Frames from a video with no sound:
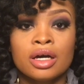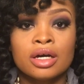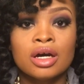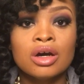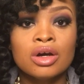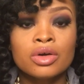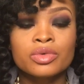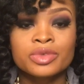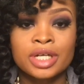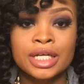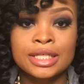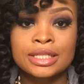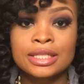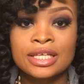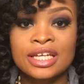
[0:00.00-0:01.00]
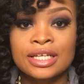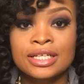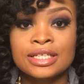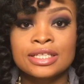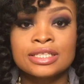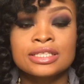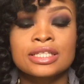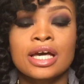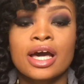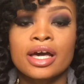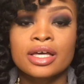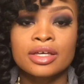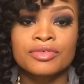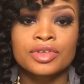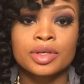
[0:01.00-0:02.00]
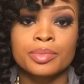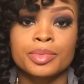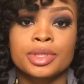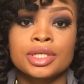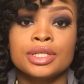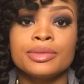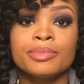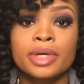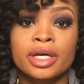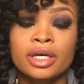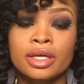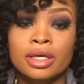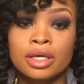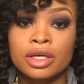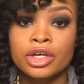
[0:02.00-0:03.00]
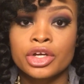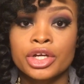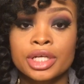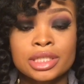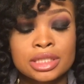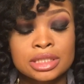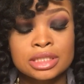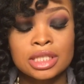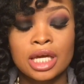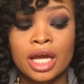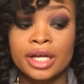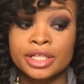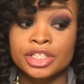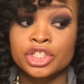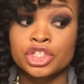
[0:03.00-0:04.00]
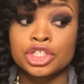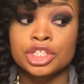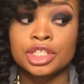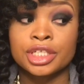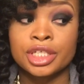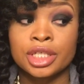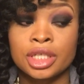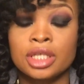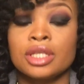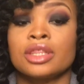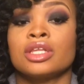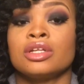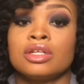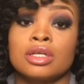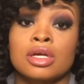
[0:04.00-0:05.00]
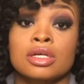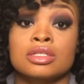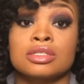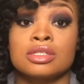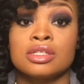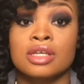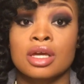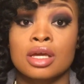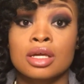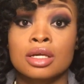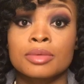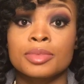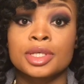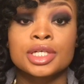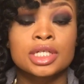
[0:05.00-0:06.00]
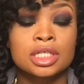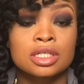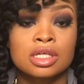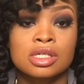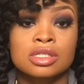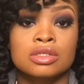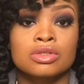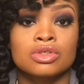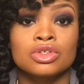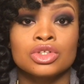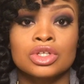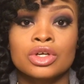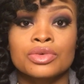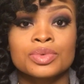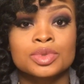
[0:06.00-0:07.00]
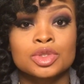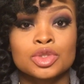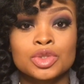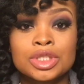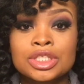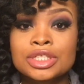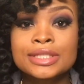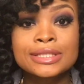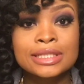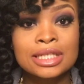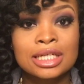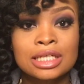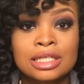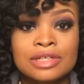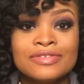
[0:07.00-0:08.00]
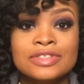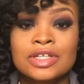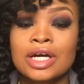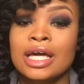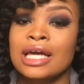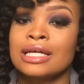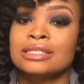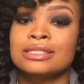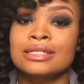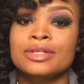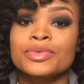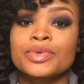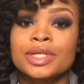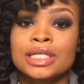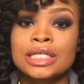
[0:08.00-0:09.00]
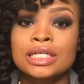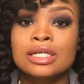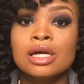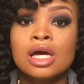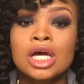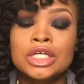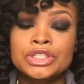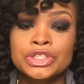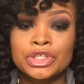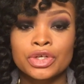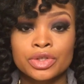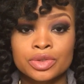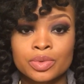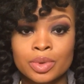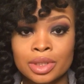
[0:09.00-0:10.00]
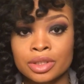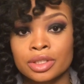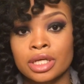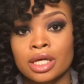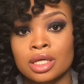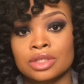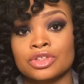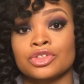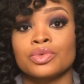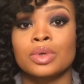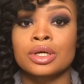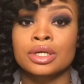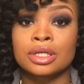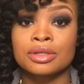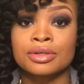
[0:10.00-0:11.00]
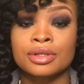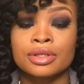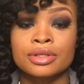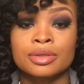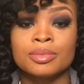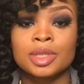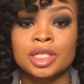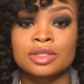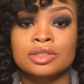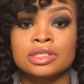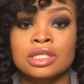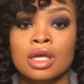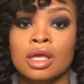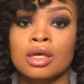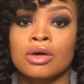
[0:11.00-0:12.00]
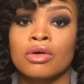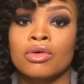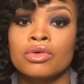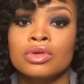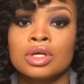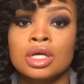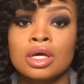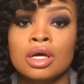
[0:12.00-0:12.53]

All right, ladies, I have completed my hair. It's actually the next day because, you know, it's New Year's Eve, so I had to get ready to go to work. I actually work at a club downtown.